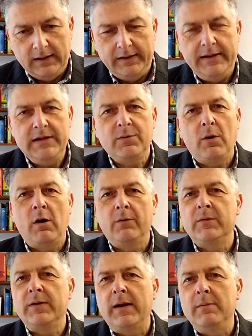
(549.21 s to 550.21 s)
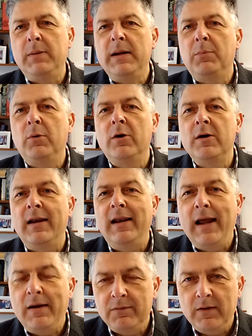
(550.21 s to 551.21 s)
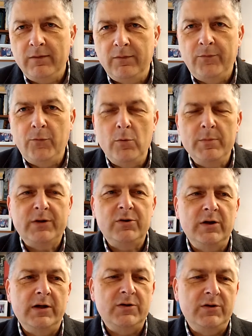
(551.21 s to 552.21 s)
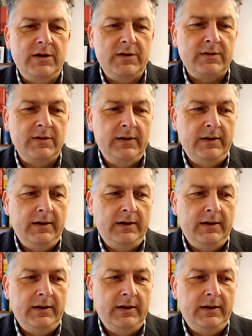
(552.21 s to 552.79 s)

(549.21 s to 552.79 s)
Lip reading: And these were often then people who'd left their former churches